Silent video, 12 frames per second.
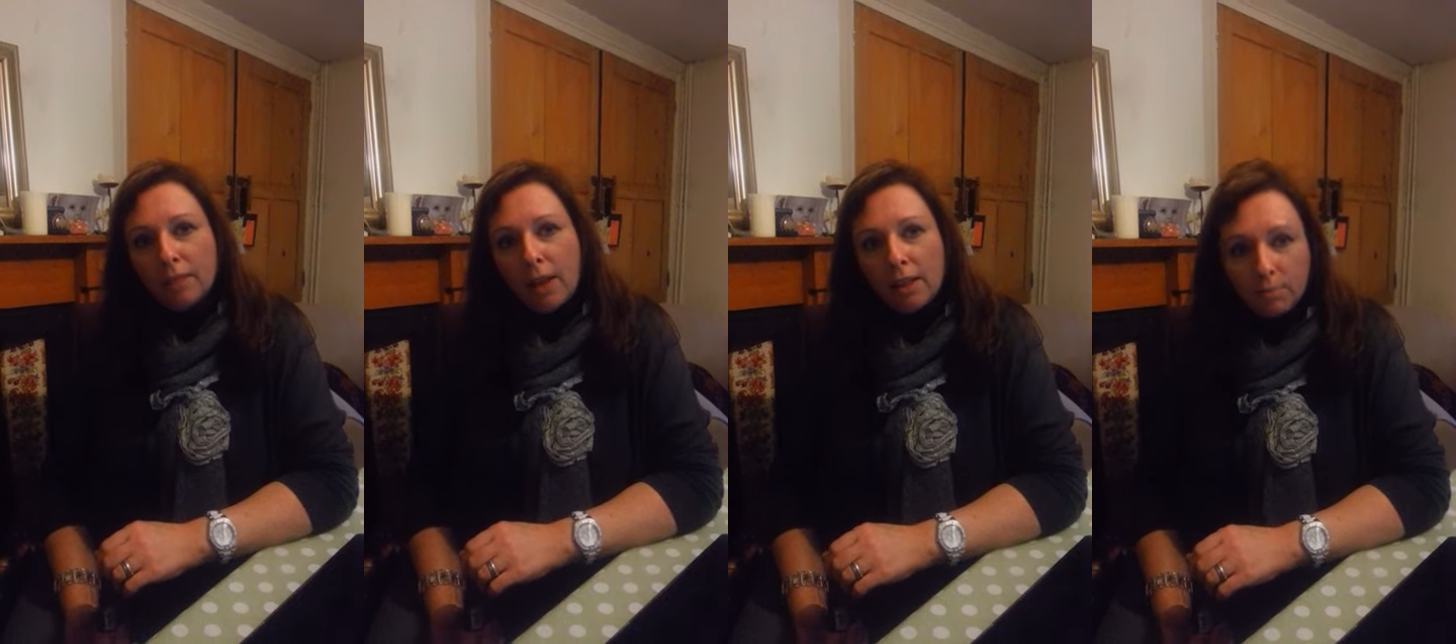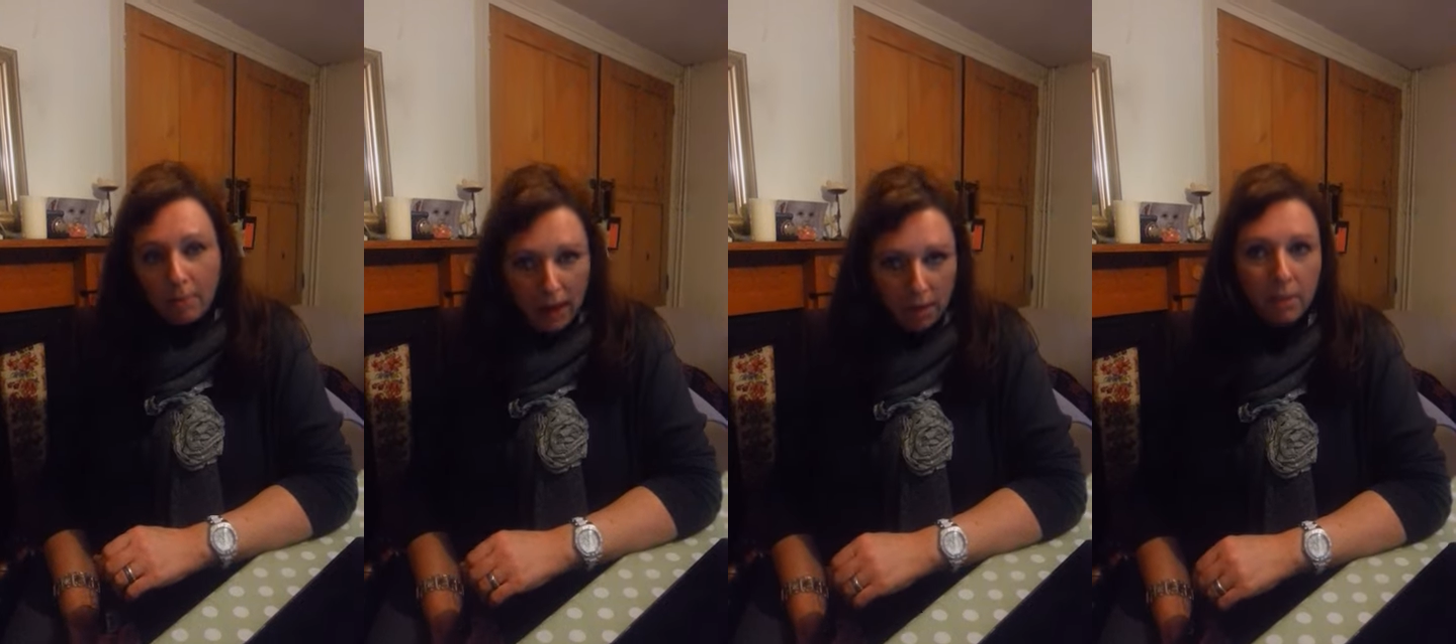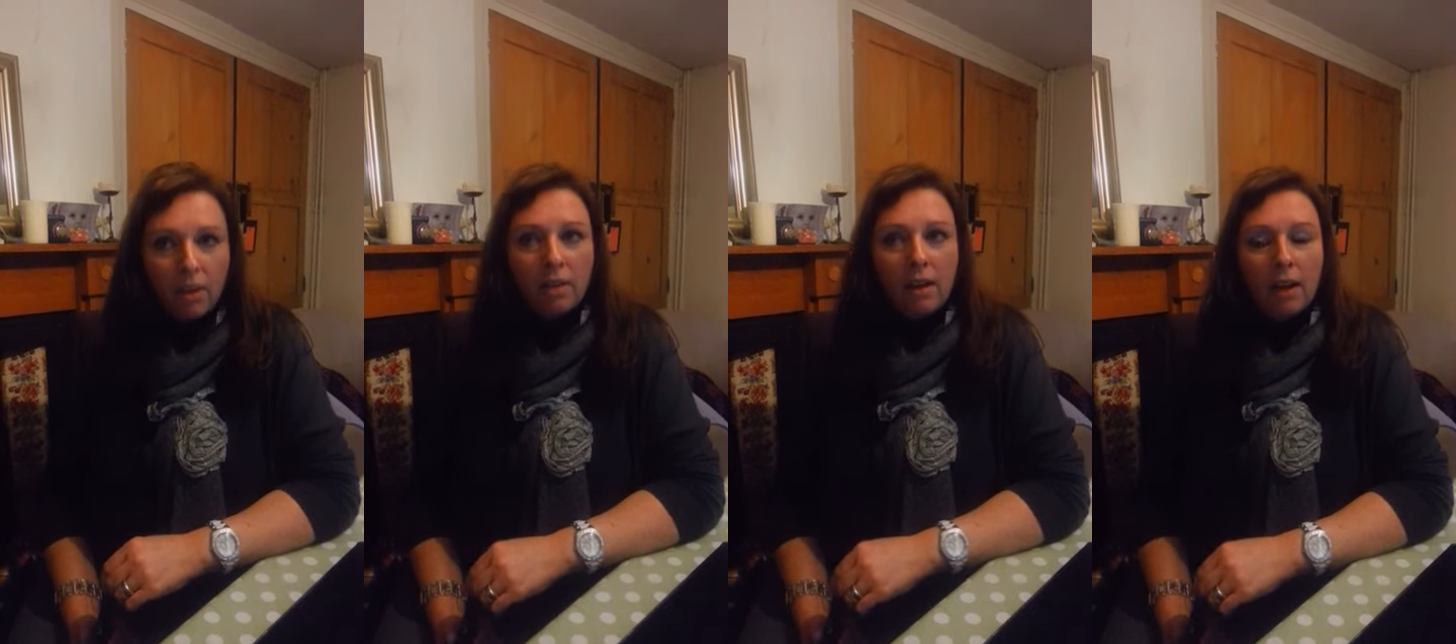it's made
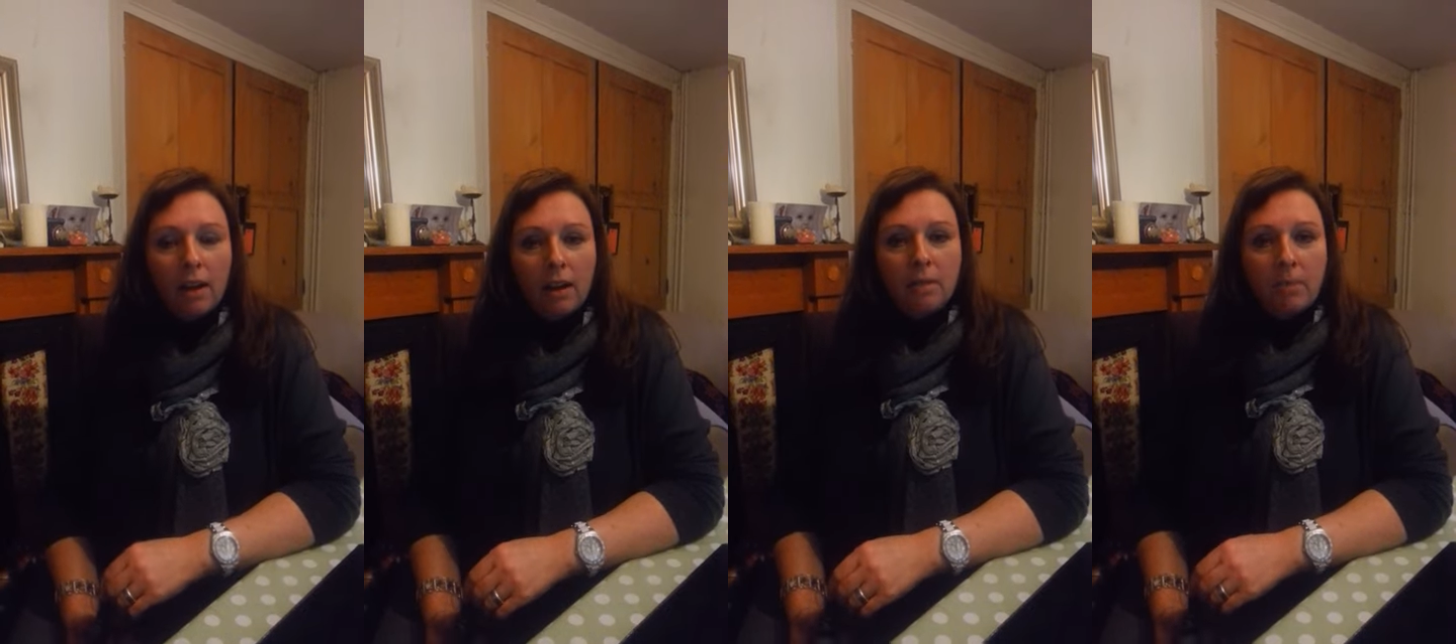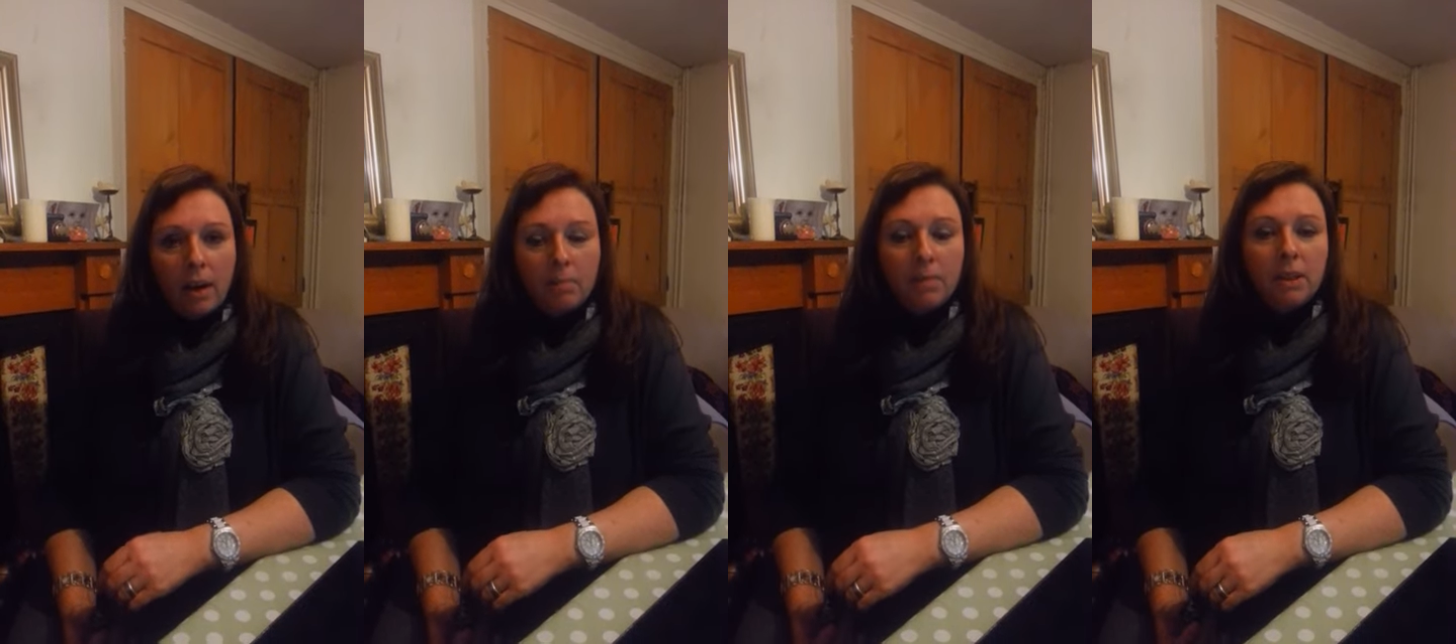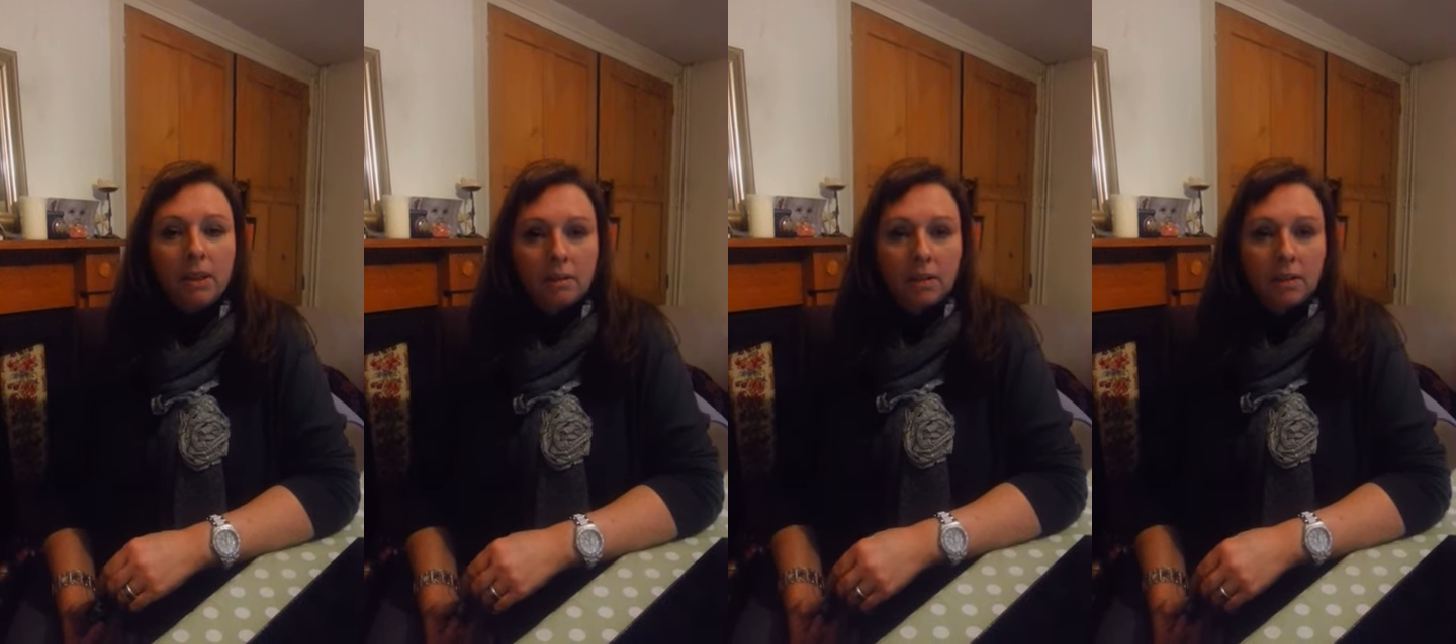me think and made me